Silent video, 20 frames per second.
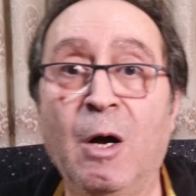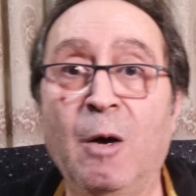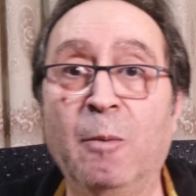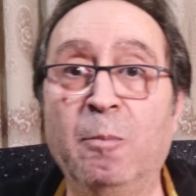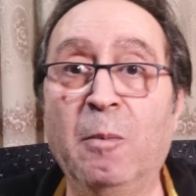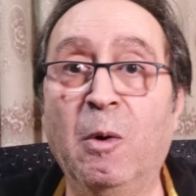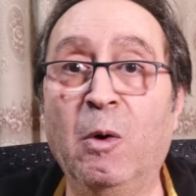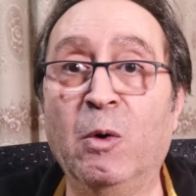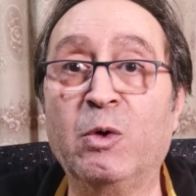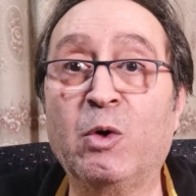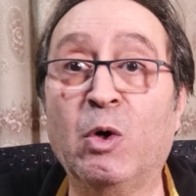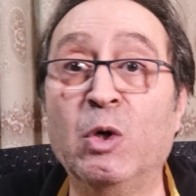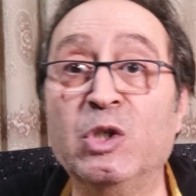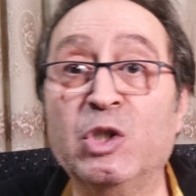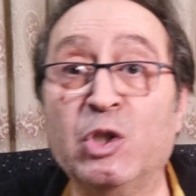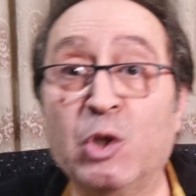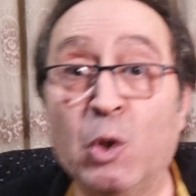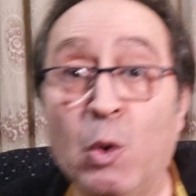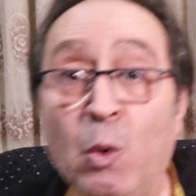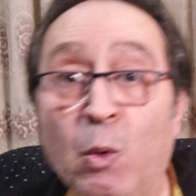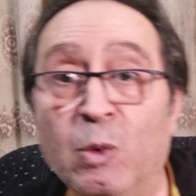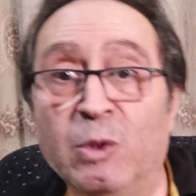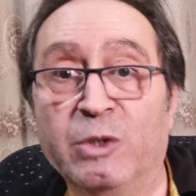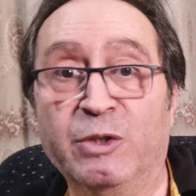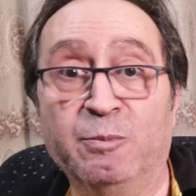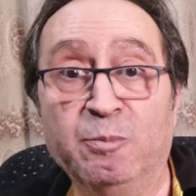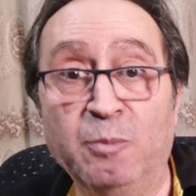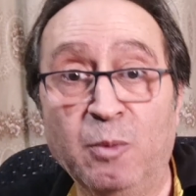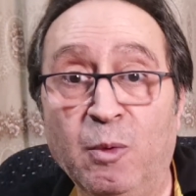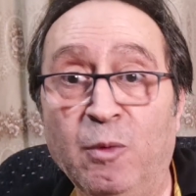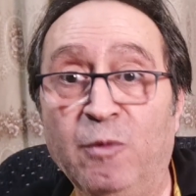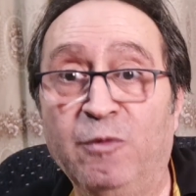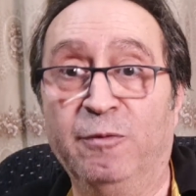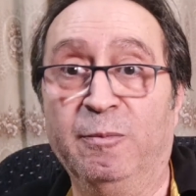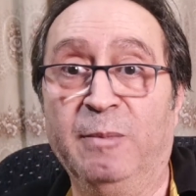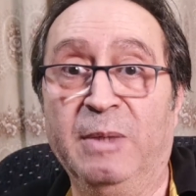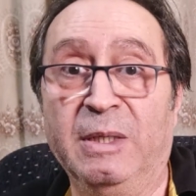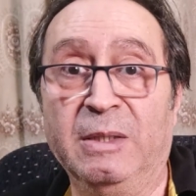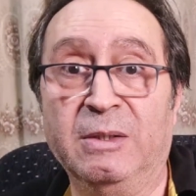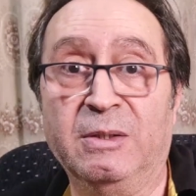more controlled
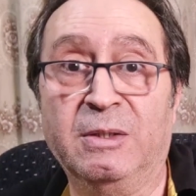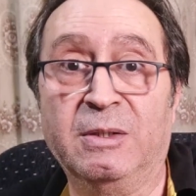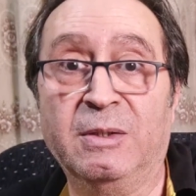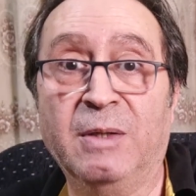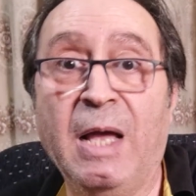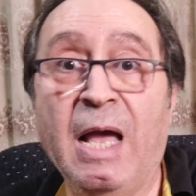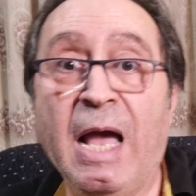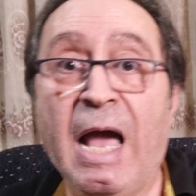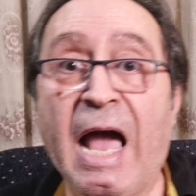movements